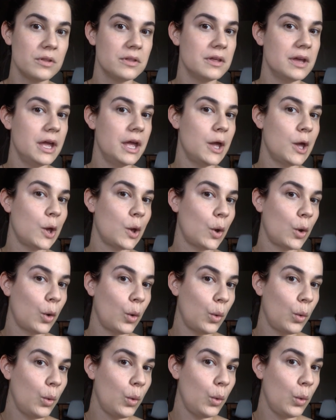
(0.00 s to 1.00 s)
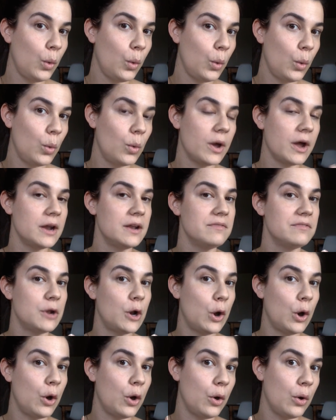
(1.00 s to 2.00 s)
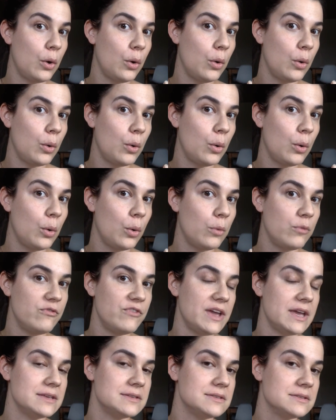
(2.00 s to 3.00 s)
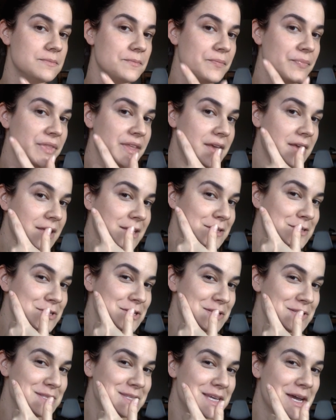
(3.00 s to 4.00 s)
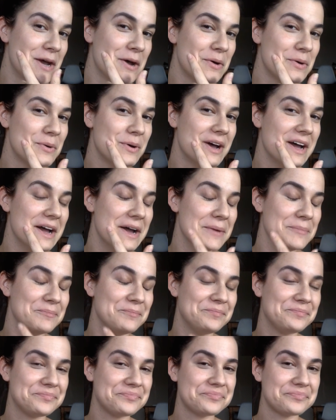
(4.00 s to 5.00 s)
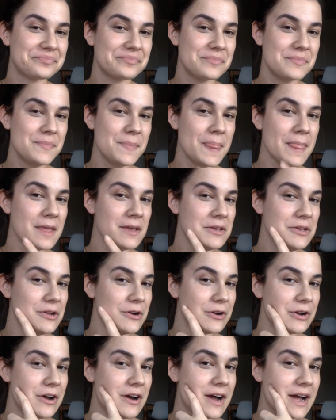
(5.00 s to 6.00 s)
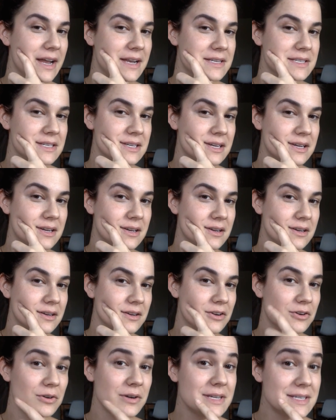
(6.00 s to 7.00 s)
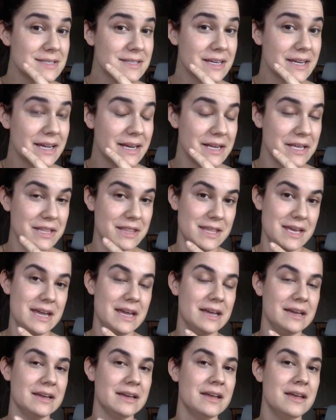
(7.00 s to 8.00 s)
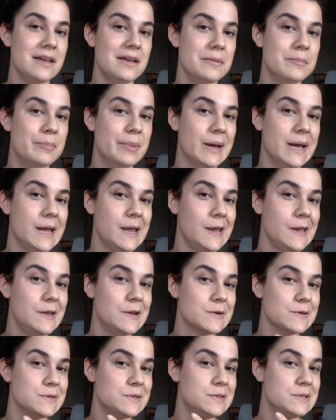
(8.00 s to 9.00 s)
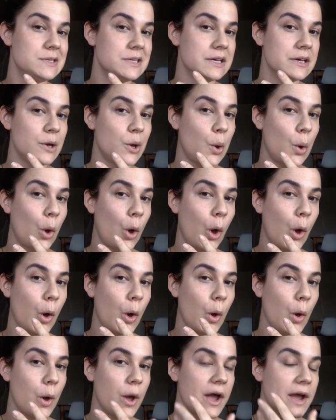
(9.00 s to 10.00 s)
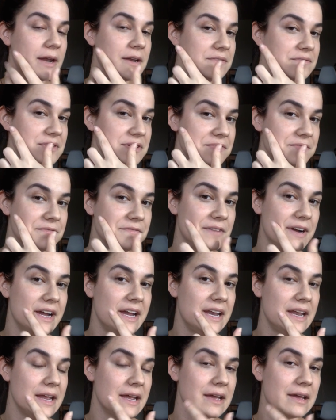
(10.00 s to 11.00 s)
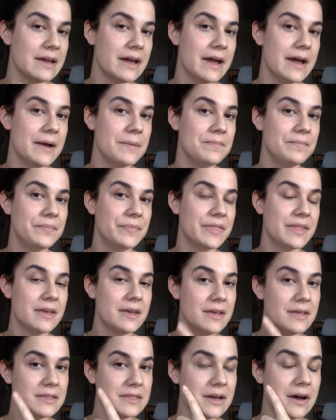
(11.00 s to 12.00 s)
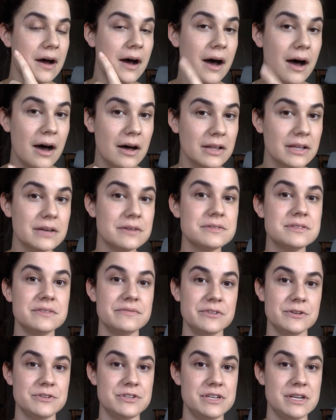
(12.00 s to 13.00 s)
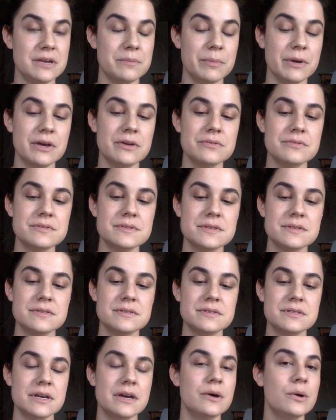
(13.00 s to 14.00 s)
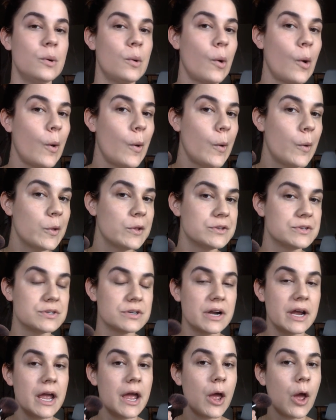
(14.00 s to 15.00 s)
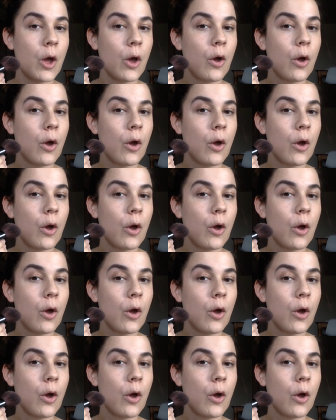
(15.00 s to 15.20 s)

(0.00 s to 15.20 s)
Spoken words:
like, ooh, kind of an O face, just so you're not creasing anything, but you're still kind of defining the hollows of your cheekbones. So let's try it.